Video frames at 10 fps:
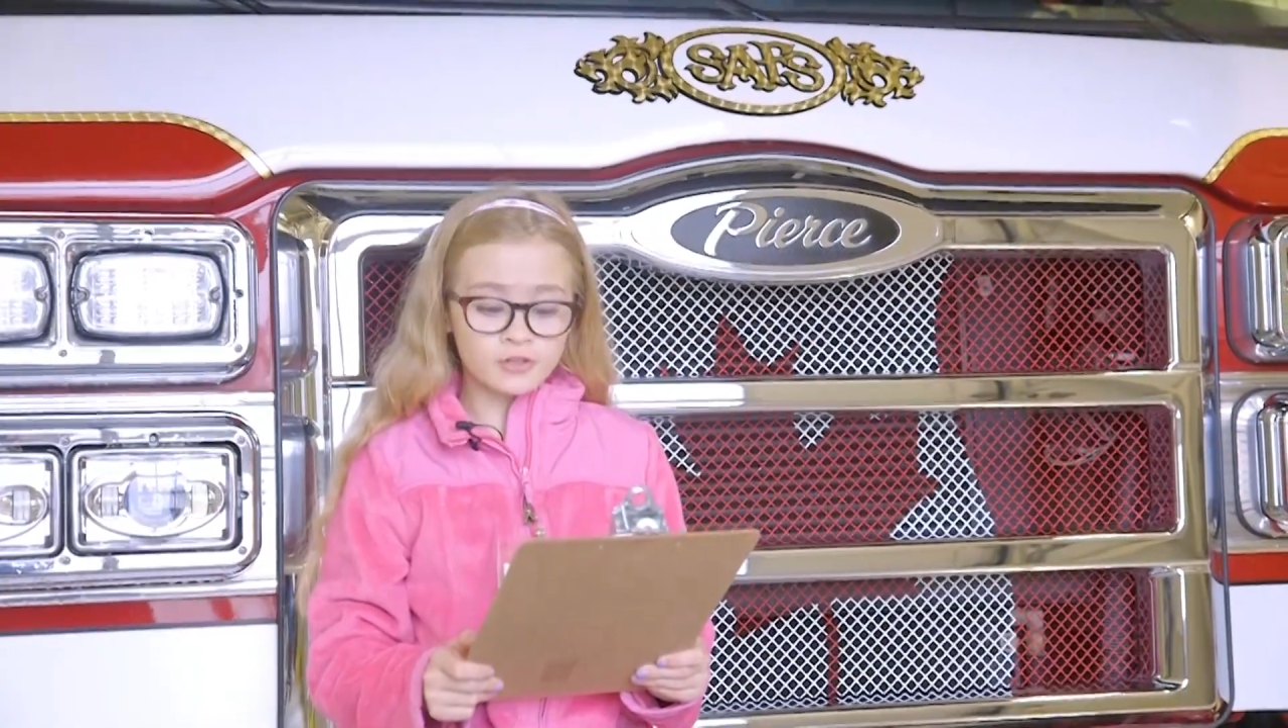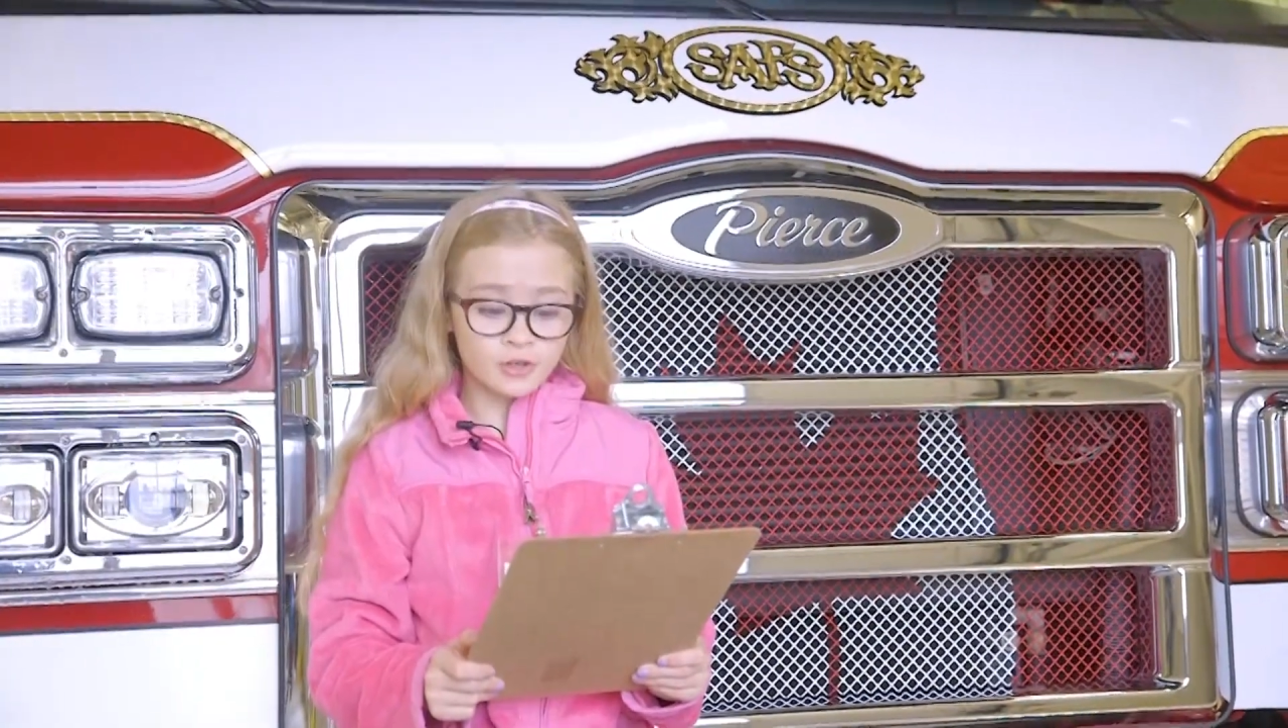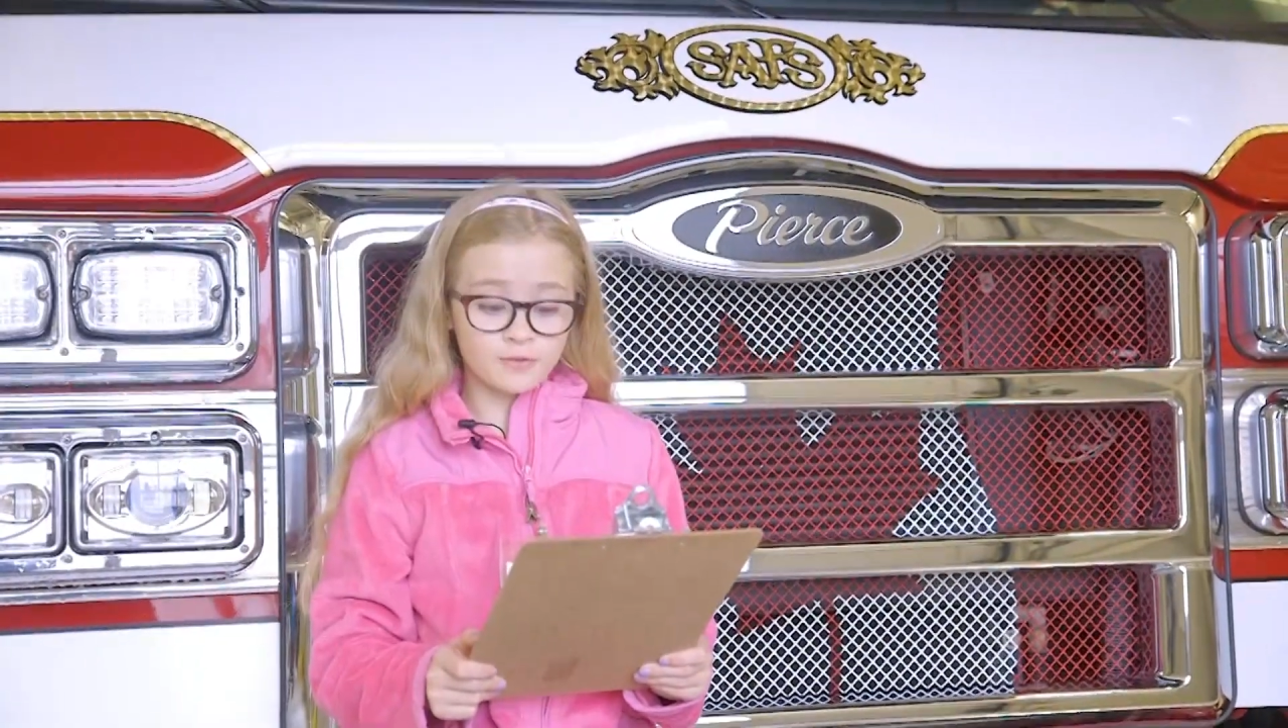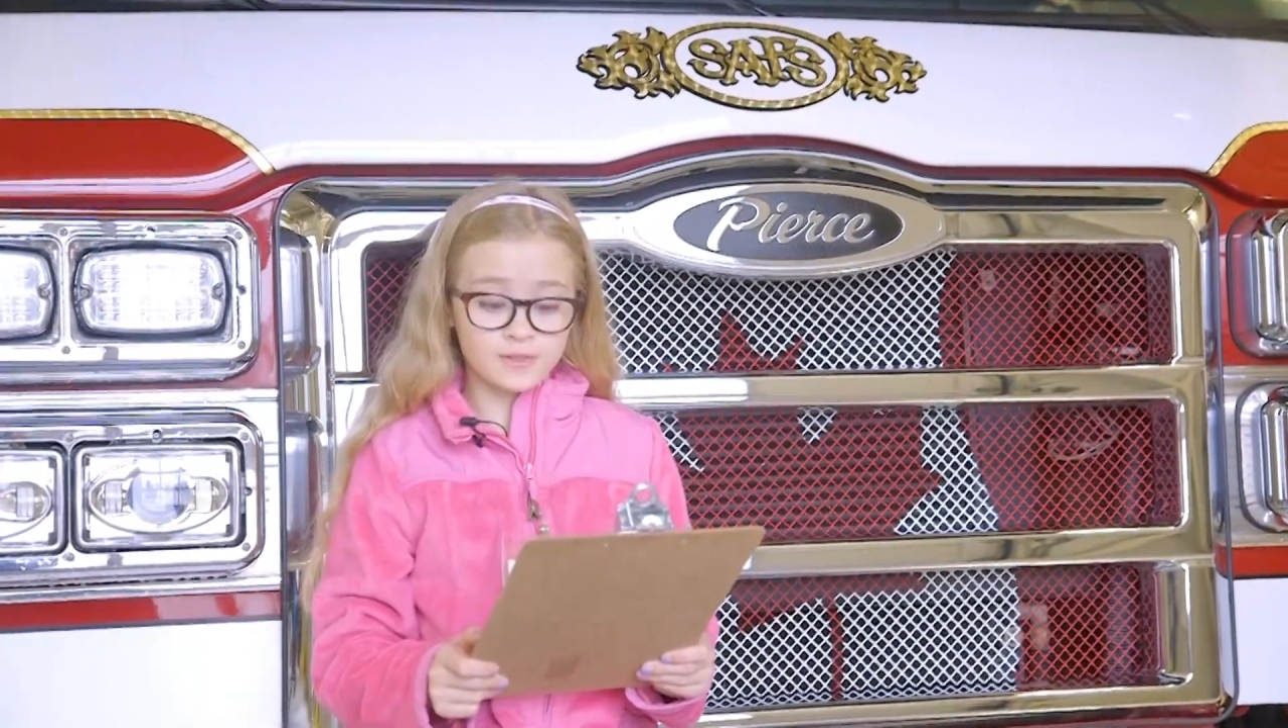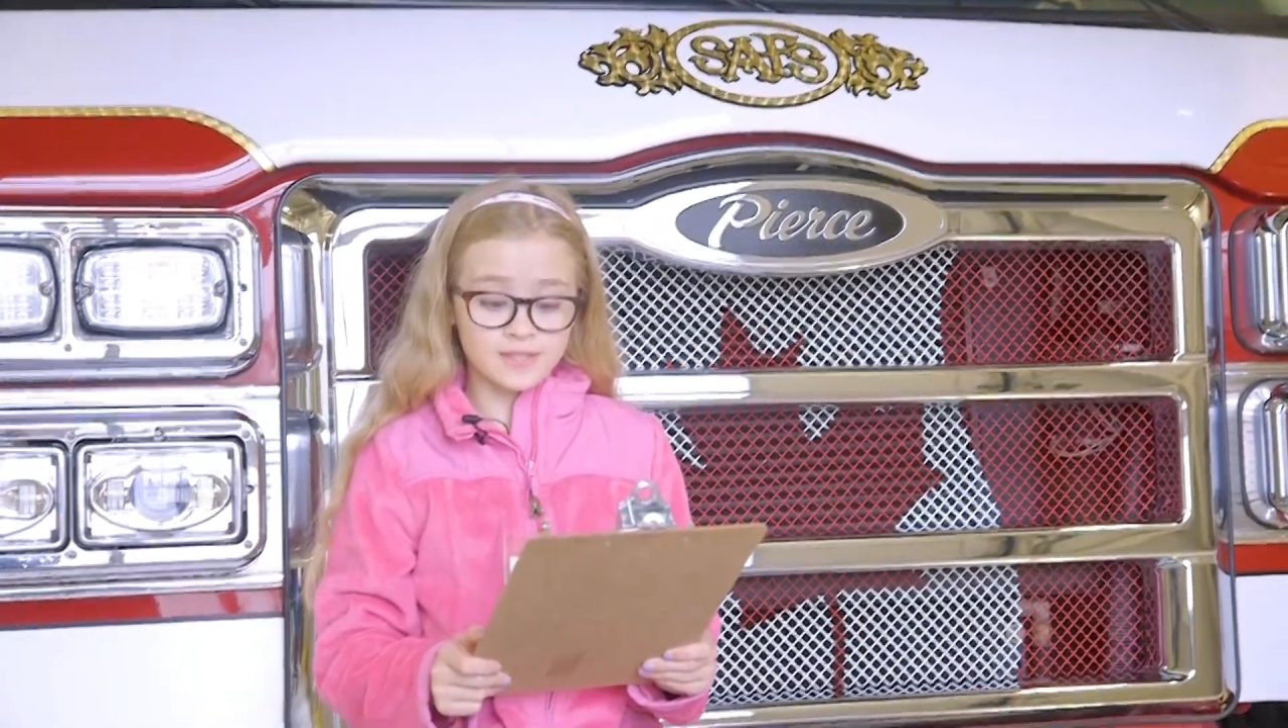
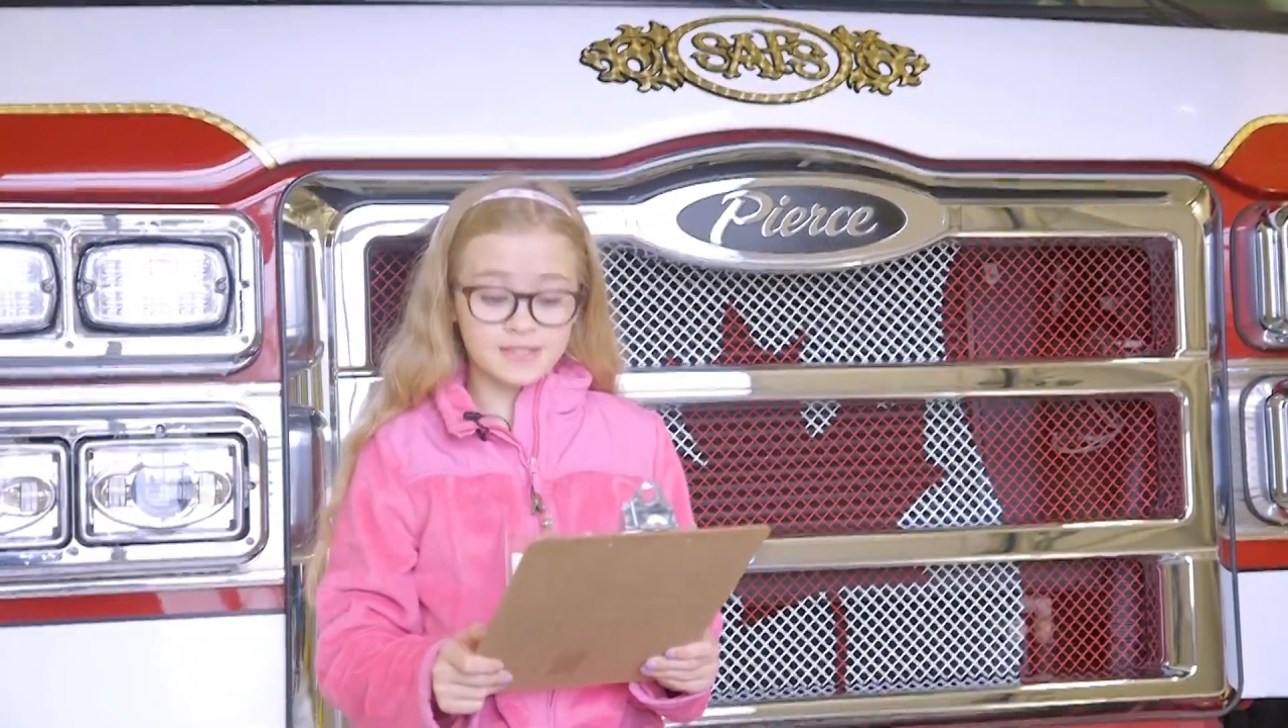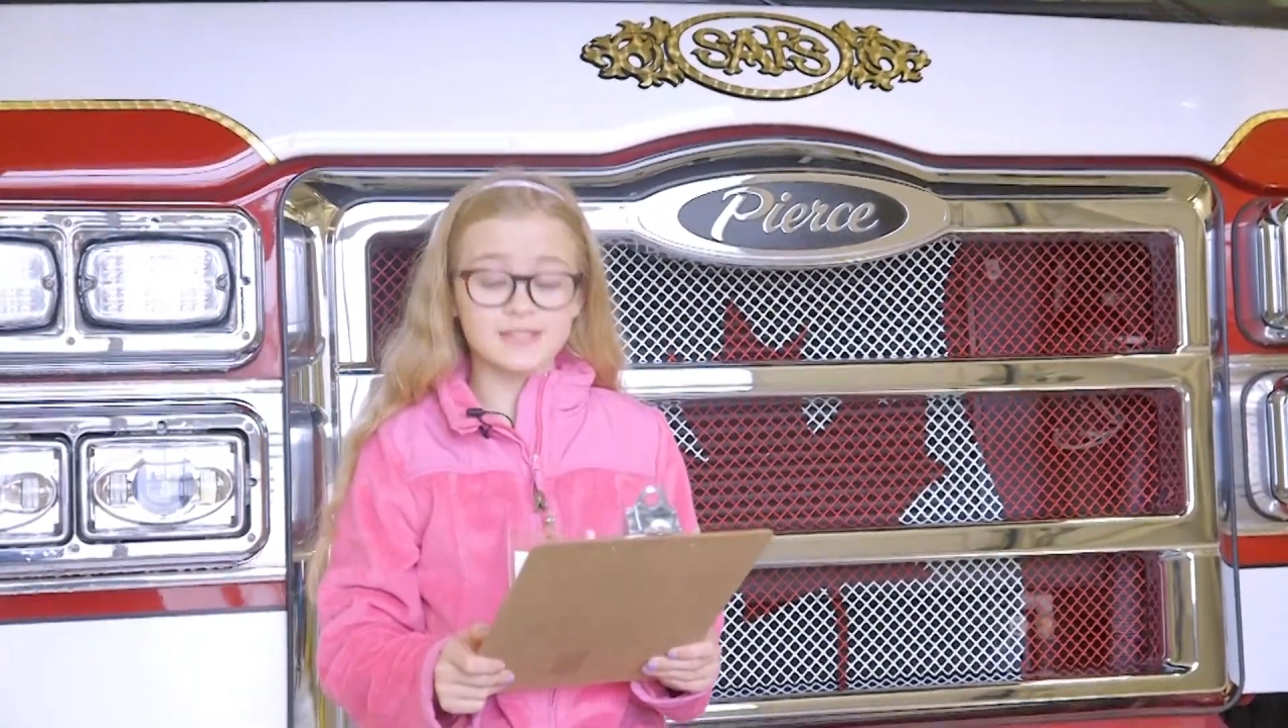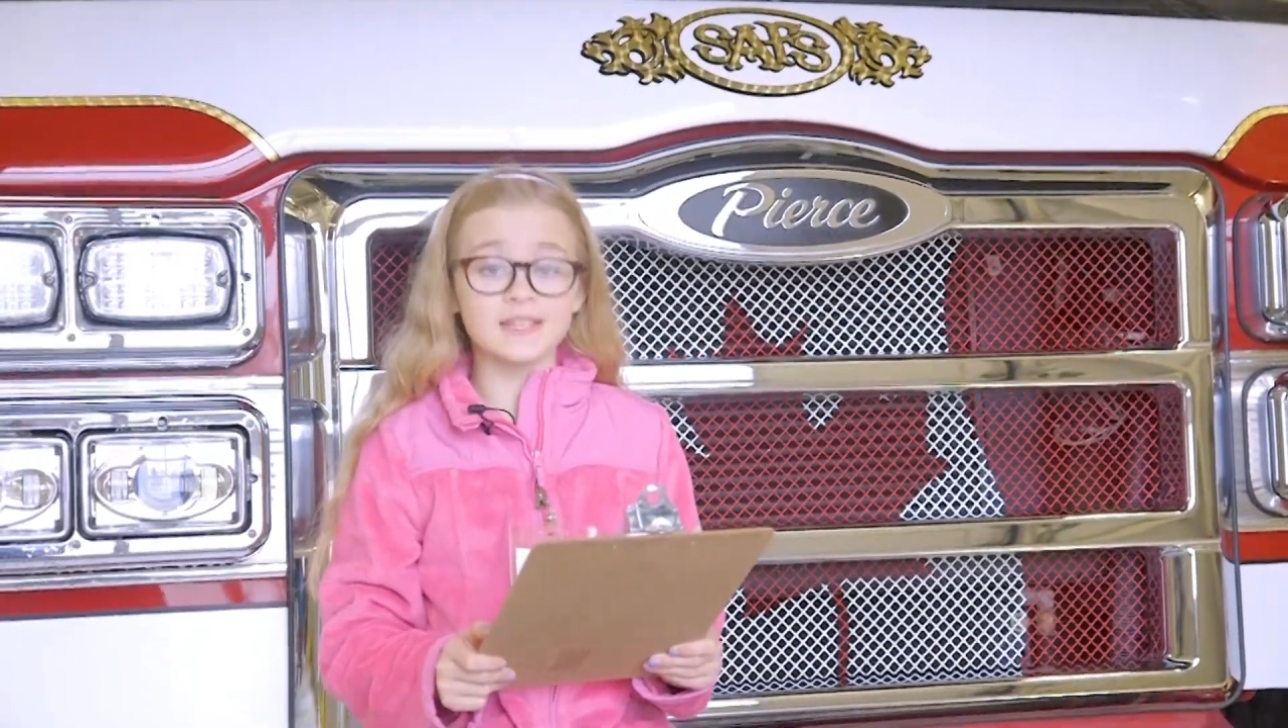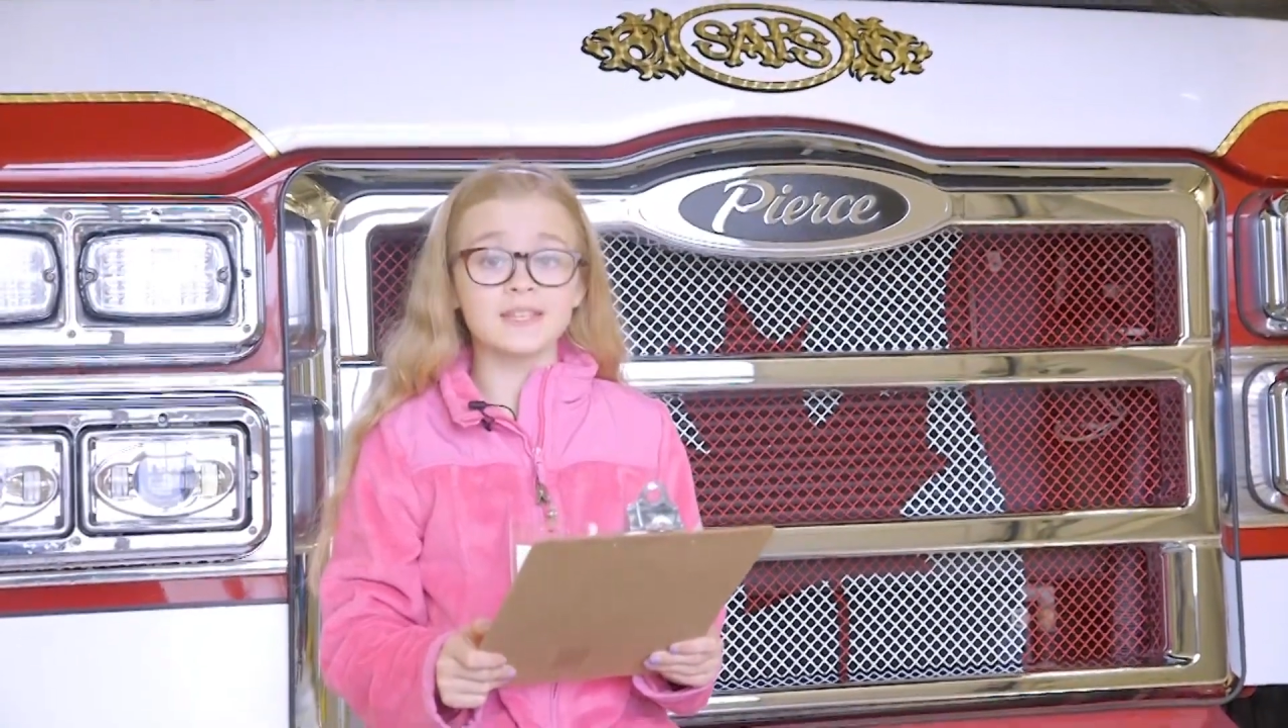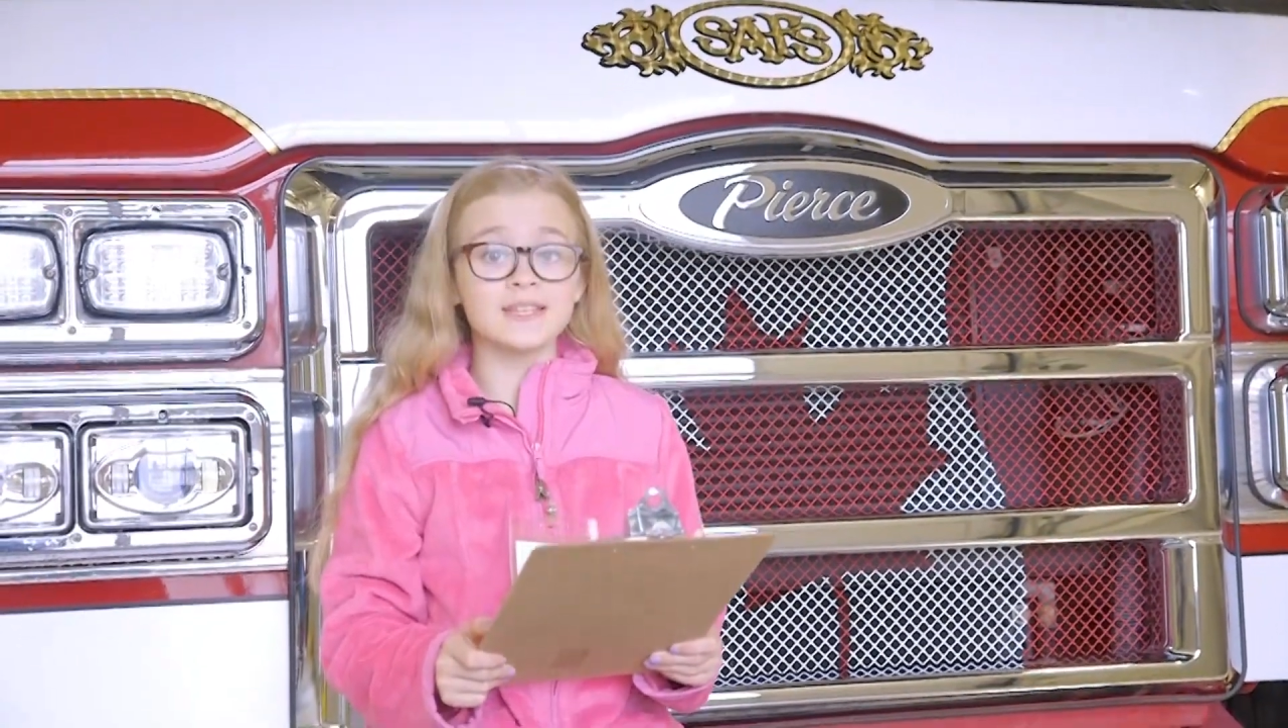services
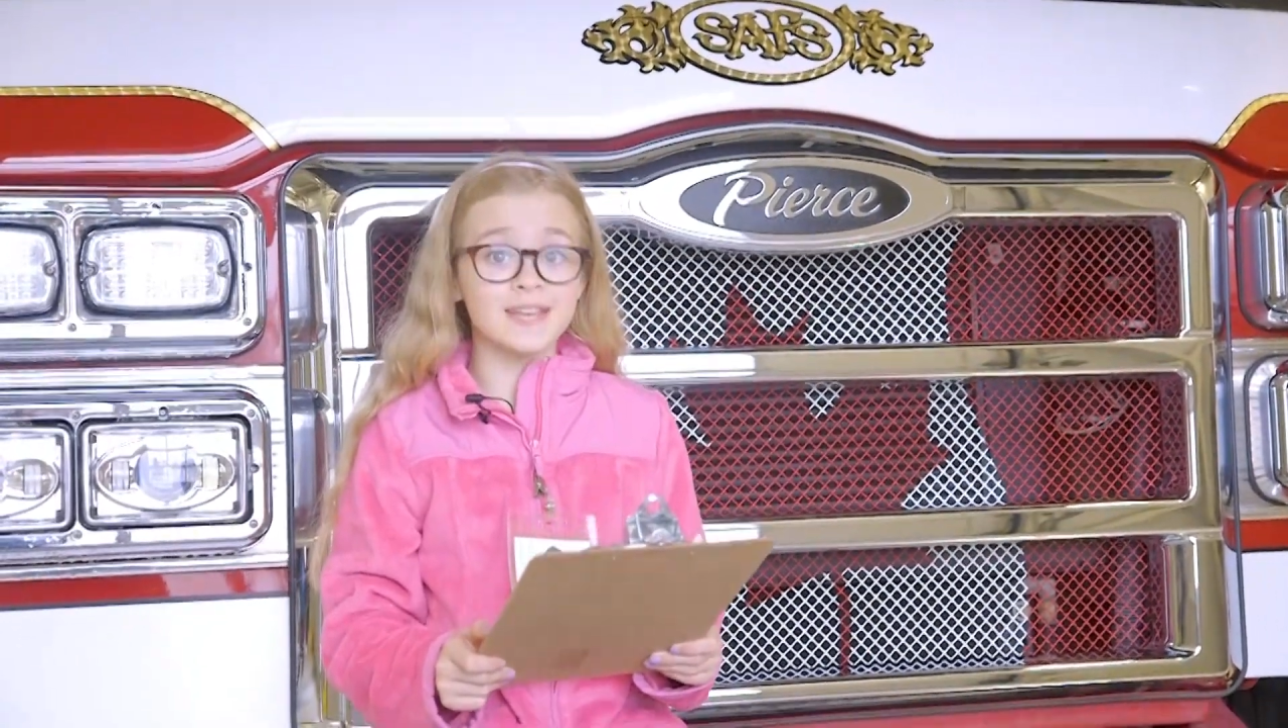since